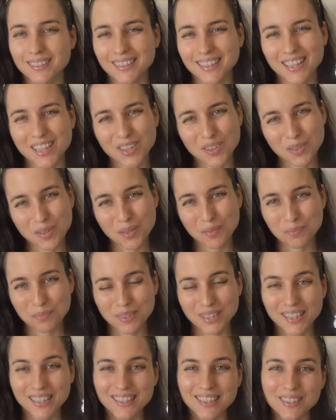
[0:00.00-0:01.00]
I hope I'm
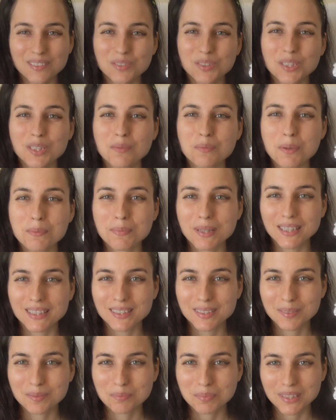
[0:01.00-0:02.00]
trying my
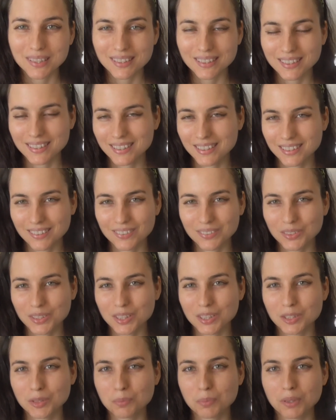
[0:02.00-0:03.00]
best, but I don't
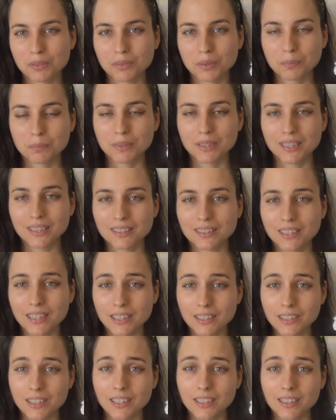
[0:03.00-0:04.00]
think it's perfect
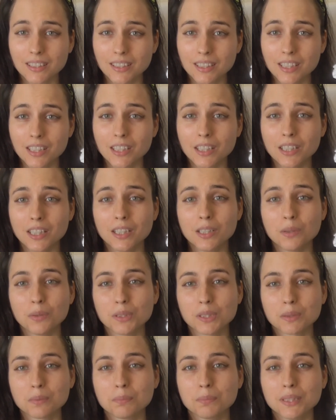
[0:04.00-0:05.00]
pronunciation.
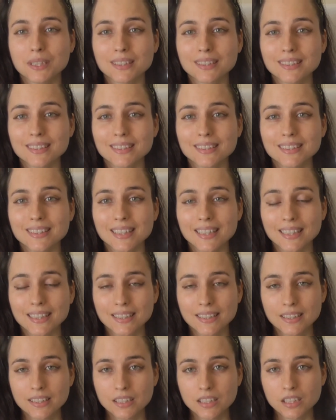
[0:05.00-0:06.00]
Anyways, piet the sat.
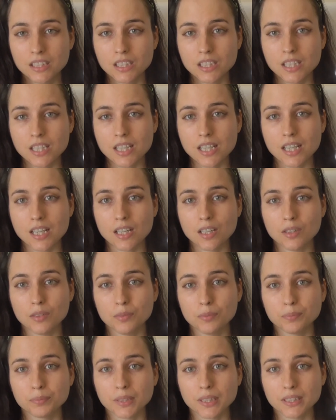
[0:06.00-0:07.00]

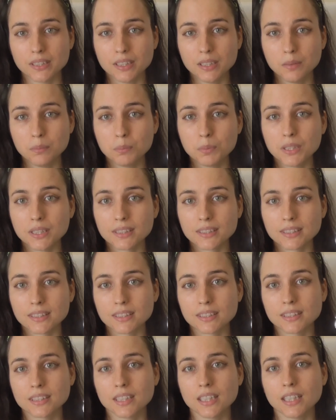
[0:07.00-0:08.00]
Adim, piet
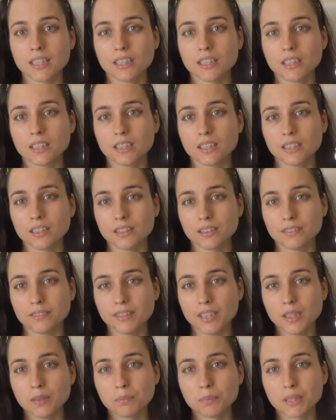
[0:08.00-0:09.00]
the sat. 2,
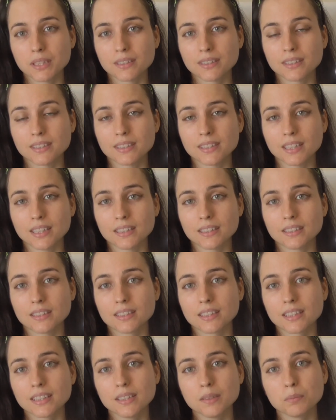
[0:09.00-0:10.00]
piet the sat.
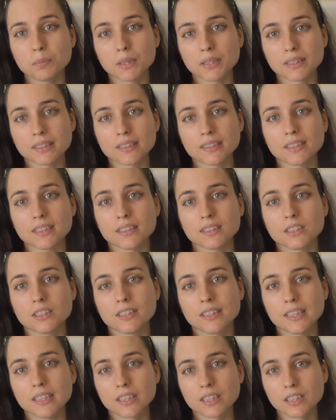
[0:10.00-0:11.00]
3, piet the sat.
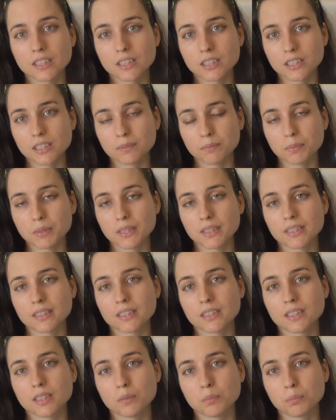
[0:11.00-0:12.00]
4, piet
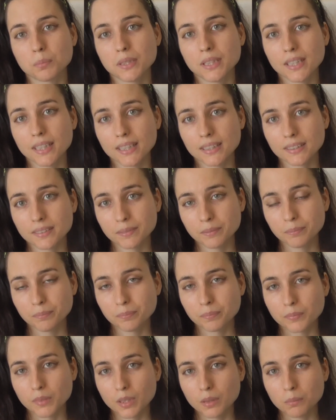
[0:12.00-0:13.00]
the sat. 5,
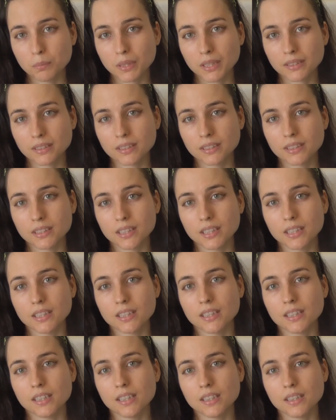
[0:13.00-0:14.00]
piet the sat.